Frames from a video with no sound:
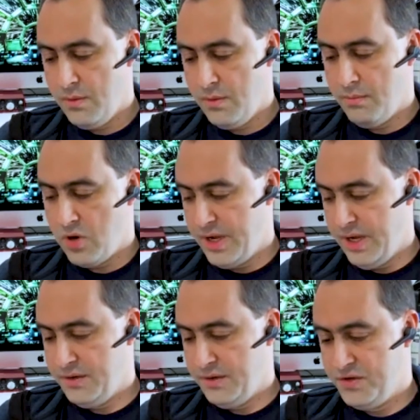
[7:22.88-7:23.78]

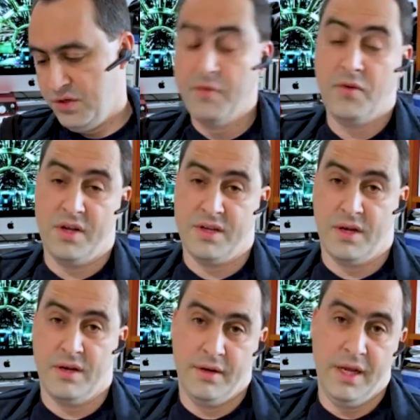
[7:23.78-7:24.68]
my
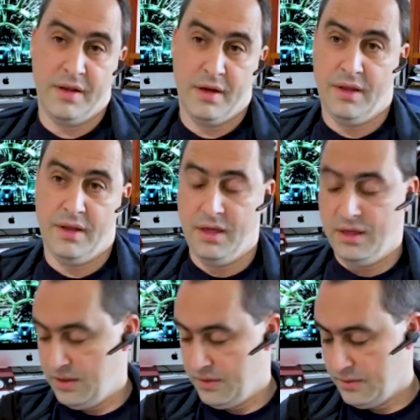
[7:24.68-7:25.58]
supervisor in
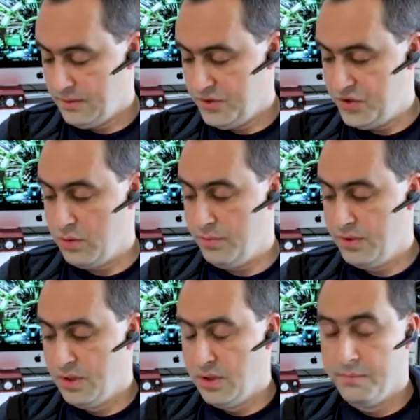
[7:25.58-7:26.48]
the job
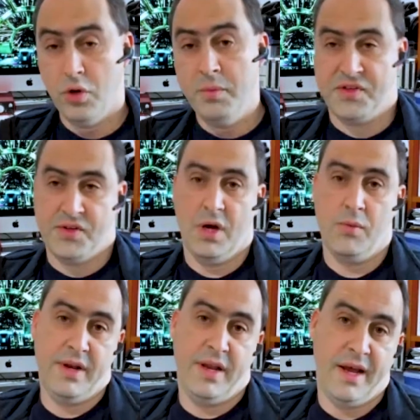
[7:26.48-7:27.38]
pulled me aside
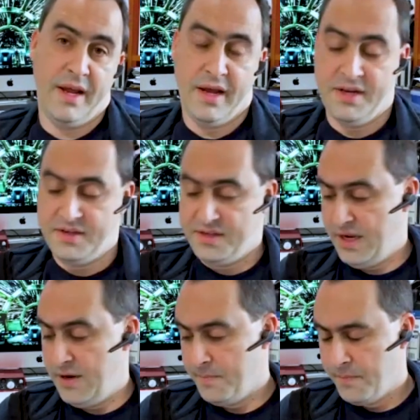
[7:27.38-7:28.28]
one day and
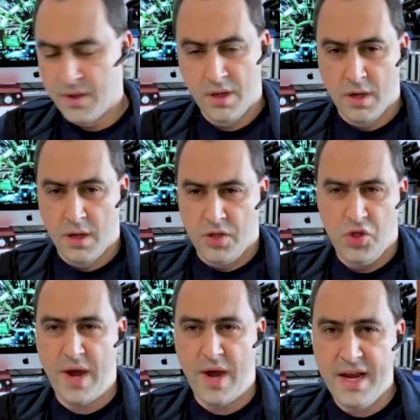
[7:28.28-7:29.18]
said,
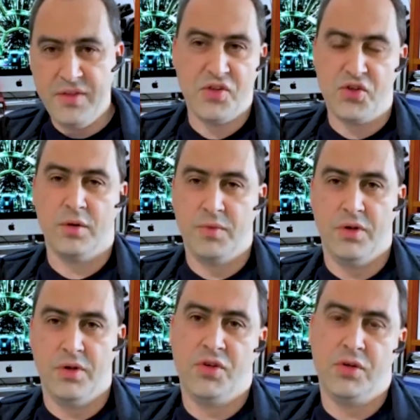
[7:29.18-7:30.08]
you hate this job,
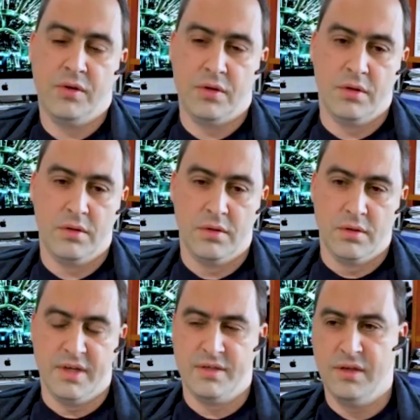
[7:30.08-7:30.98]
don't you?
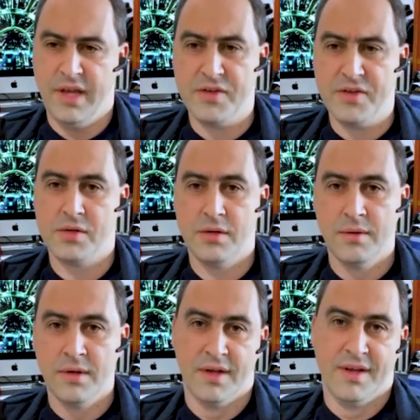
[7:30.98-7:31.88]
I said, yes.
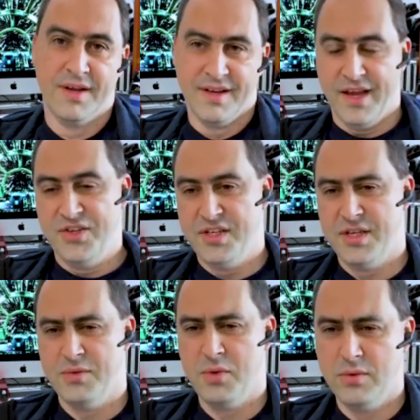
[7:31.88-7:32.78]
And she
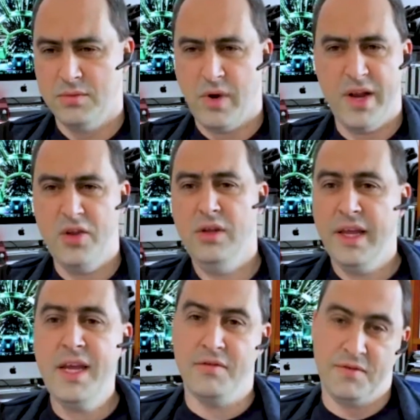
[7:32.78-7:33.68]
says, well, why don't you
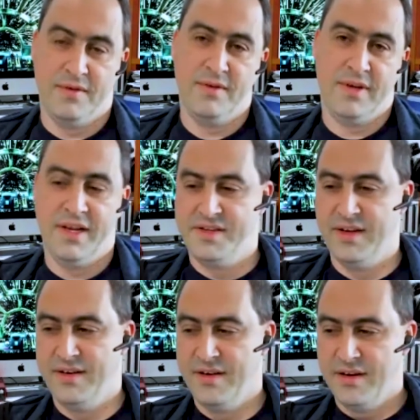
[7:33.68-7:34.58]
leave? And I said,